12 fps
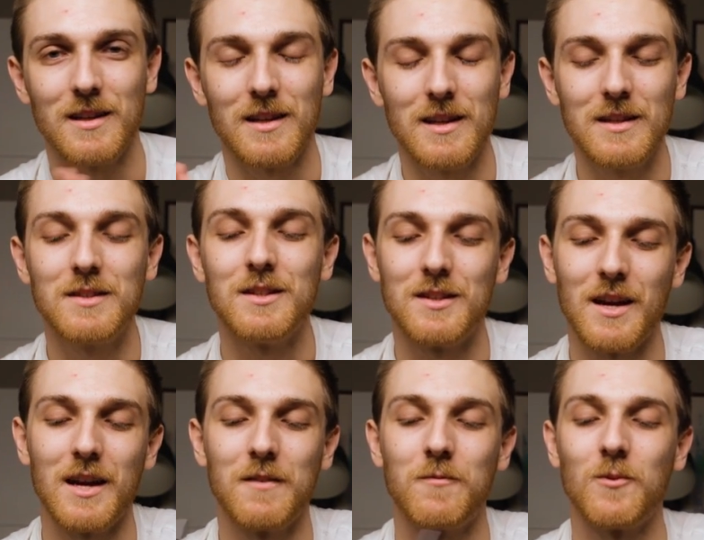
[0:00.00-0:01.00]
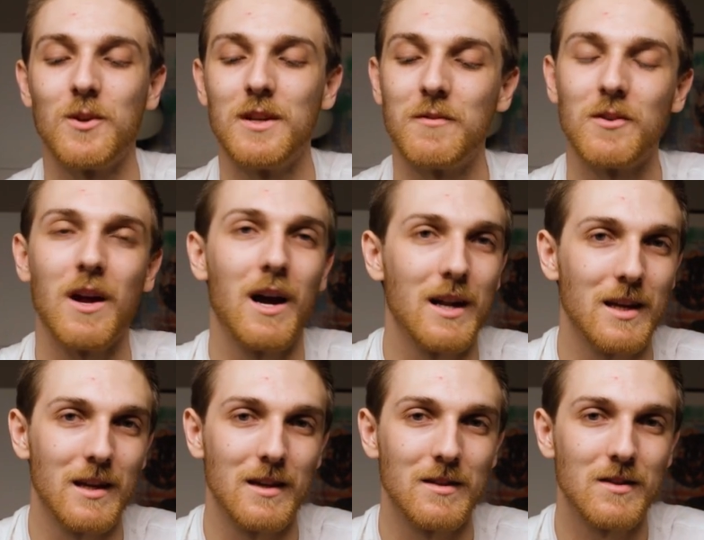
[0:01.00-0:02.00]
is designed for a different
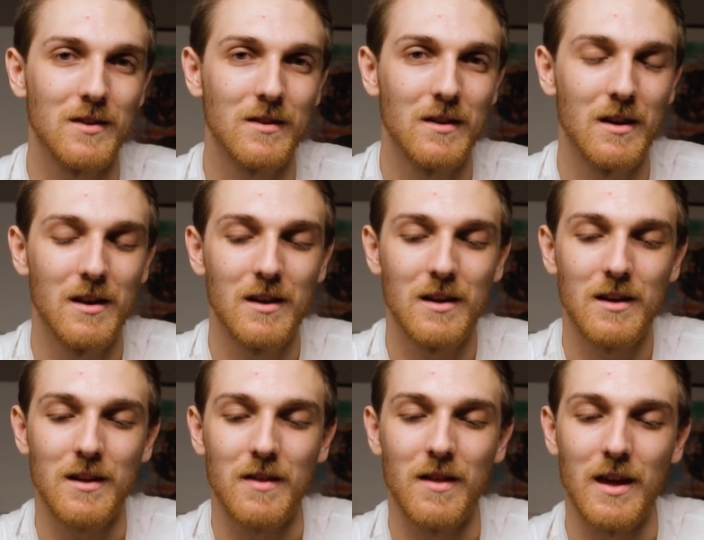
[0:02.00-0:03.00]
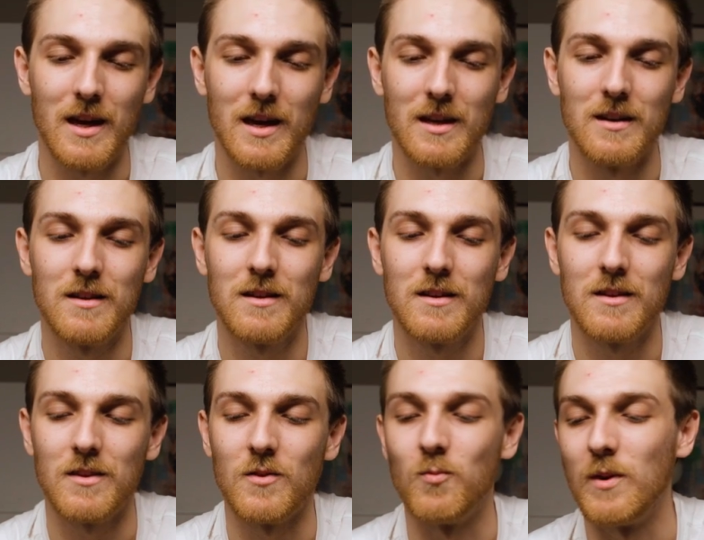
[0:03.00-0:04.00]
audience than
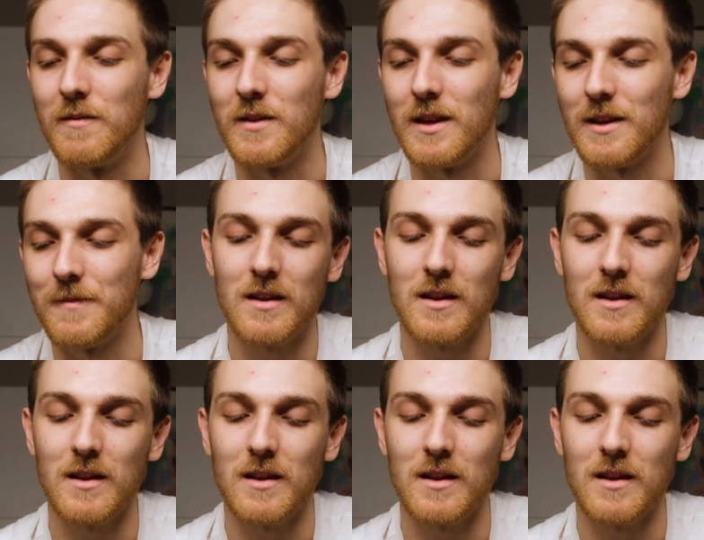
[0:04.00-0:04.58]
the Rivian.